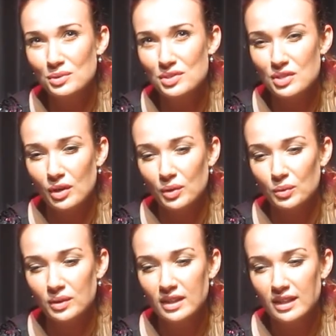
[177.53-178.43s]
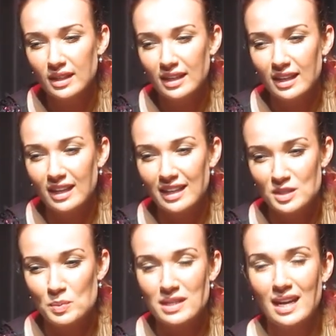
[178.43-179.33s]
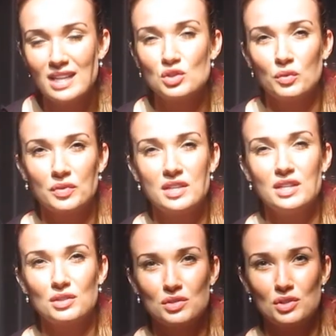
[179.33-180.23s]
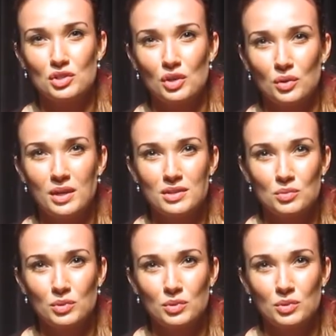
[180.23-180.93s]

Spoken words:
So it's been nice over the years. The show has